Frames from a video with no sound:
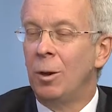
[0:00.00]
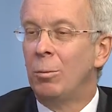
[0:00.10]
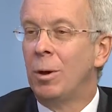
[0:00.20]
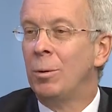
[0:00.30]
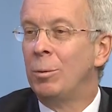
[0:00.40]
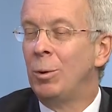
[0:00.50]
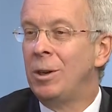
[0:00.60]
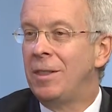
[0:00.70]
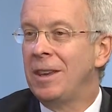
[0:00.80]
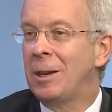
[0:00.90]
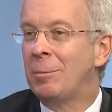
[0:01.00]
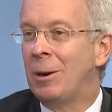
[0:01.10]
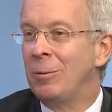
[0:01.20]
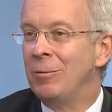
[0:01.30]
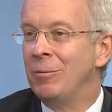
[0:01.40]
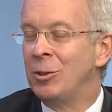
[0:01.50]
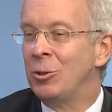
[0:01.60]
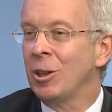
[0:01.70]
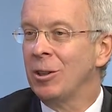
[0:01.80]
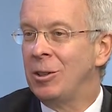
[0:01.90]
Well, when you think about
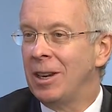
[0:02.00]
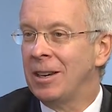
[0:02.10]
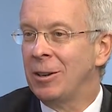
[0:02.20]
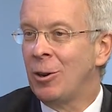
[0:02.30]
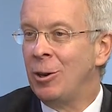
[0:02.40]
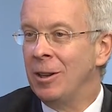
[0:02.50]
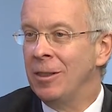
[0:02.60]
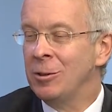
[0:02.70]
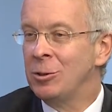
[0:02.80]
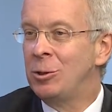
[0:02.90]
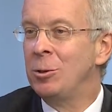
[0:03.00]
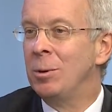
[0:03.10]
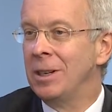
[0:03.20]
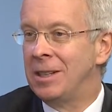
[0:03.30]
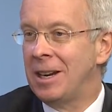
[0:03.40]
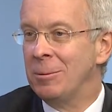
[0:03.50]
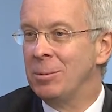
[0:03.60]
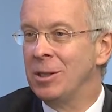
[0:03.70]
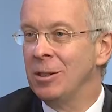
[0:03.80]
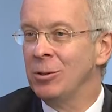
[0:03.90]
ventricular tachycardia, there's two big
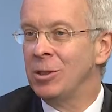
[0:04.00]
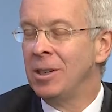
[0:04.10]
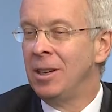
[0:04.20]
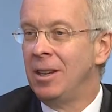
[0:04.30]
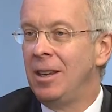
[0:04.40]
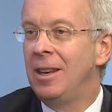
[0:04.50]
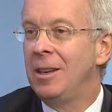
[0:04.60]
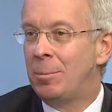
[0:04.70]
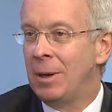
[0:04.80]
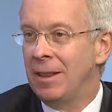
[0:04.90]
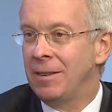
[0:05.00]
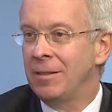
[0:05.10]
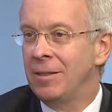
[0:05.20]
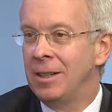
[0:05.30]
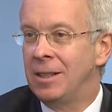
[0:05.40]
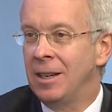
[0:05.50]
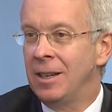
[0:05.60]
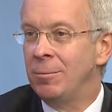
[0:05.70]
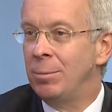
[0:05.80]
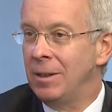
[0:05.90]
types. There's idiopathic
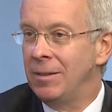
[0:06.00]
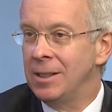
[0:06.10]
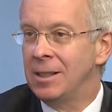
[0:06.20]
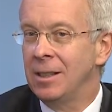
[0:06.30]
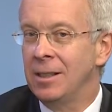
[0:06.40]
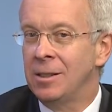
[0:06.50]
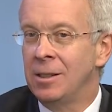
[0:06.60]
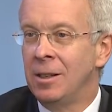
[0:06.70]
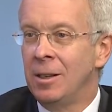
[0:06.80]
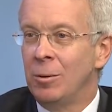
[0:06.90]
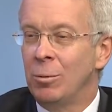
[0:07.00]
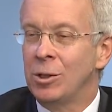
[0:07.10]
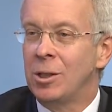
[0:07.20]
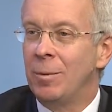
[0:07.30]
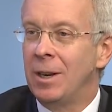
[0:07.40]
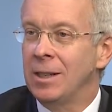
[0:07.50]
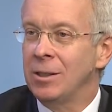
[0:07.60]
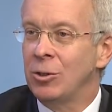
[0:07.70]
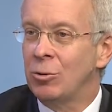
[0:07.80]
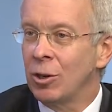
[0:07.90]
VT and PVCs, where someone
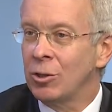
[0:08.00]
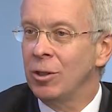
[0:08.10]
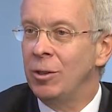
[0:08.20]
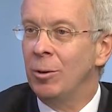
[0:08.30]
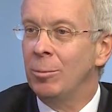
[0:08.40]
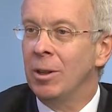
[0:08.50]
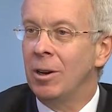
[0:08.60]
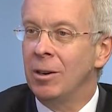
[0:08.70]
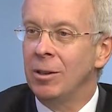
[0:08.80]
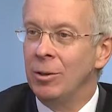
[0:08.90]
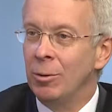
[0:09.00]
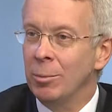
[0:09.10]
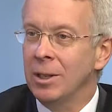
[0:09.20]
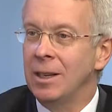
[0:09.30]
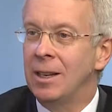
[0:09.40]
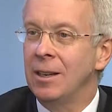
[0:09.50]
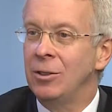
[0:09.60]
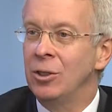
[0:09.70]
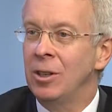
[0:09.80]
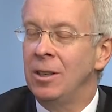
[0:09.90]
has a structurally normal heart, a normal
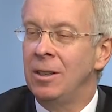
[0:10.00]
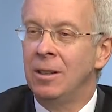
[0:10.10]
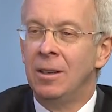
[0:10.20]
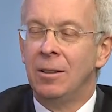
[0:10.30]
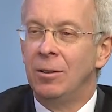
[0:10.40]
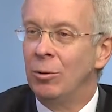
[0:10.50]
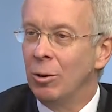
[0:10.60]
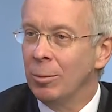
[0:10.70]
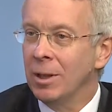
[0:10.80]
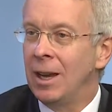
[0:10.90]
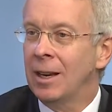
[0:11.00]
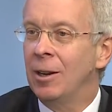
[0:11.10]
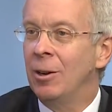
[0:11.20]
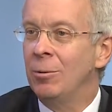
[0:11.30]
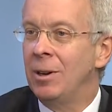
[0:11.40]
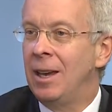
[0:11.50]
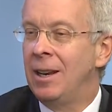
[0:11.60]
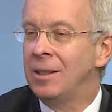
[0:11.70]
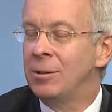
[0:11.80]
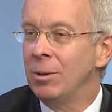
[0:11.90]
EKG, normal echo,
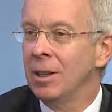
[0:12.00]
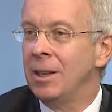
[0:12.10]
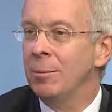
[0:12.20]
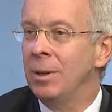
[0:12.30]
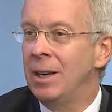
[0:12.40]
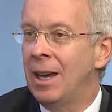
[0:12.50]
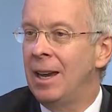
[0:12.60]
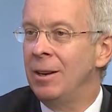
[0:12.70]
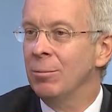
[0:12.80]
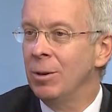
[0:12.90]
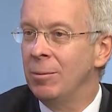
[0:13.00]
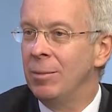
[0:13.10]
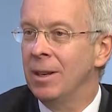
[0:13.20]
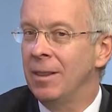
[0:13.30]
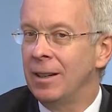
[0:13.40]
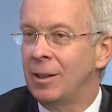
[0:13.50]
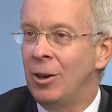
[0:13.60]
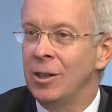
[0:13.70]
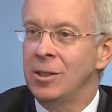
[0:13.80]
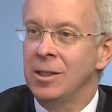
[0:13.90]
and it's really a benign arrhythmia that
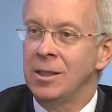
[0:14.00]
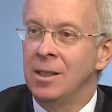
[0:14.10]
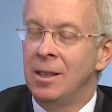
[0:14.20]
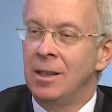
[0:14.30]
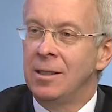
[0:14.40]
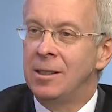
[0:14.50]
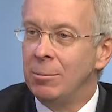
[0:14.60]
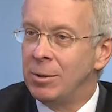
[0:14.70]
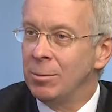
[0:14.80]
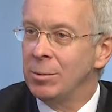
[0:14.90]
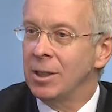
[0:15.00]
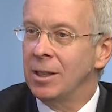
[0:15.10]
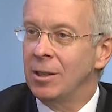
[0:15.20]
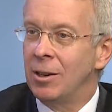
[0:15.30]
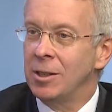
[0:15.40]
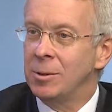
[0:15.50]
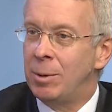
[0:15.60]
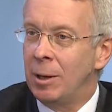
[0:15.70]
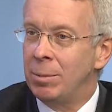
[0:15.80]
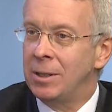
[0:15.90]
causes symptoms. It can cause
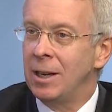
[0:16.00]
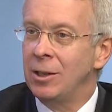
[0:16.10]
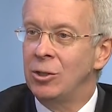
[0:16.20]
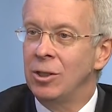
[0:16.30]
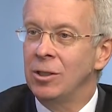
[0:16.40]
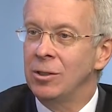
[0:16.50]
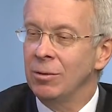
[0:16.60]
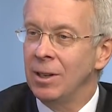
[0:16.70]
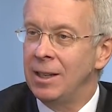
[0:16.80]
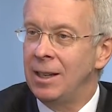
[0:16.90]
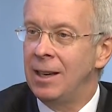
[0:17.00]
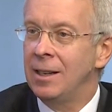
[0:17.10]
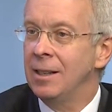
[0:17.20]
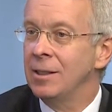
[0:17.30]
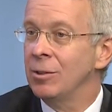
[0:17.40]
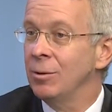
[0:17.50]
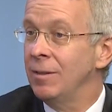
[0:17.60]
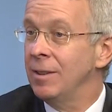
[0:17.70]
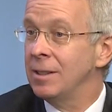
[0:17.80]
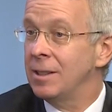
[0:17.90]
palpitations or lightheadedness or
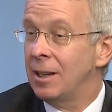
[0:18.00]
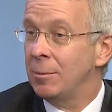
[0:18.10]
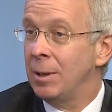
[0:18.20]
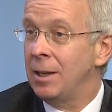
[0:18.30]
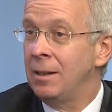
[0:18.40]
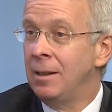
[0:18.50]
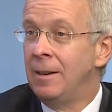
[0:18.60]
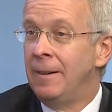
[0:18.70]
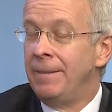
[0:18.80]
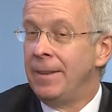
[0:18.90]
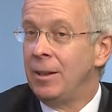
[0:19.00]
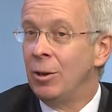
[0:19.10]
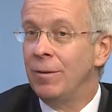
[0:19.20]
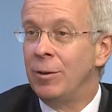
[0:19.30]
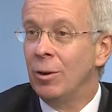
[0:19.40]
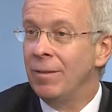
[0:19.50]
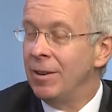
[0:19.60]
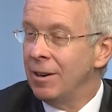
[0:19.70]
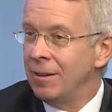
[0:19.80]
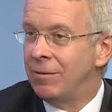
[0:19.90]
even syncope. Mm-hmm. You know, if you have
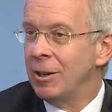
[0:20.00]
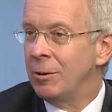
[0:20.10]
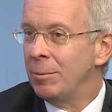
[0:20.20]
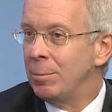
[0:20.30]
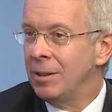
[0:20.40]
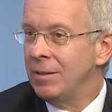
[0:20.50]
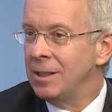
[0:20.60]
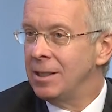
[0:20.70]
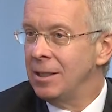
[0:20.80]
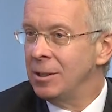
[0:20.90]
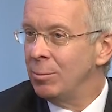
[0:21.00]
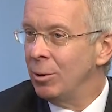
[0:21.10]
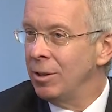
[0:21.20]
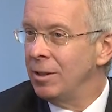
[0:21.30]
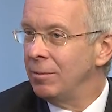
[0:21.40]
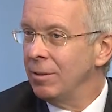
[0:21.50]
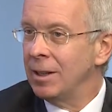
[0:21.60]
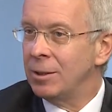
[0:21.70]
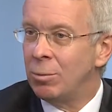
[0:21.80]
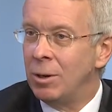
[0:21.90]
very frequent PVCs, more than
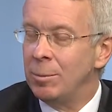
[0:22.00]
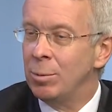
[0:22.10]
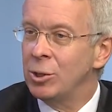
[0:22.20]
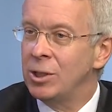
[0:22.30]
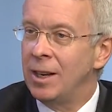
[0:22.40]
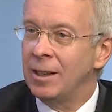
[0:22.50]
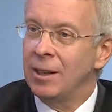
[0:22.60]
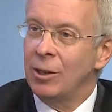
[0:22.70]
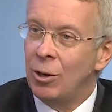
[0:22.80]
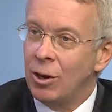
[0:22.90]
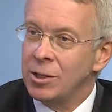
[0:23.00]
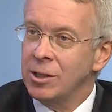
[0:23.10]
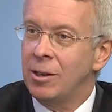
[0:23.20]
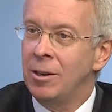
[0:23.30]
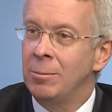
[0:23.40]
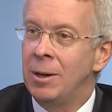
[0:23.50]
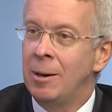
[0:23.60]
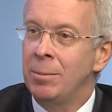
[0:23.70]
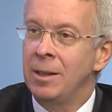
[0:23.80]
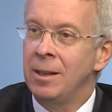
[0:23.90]
like 20%, it can cause a
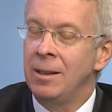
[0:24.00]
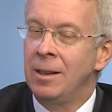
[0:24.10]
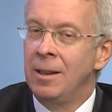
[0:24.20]
cardiomyopathy.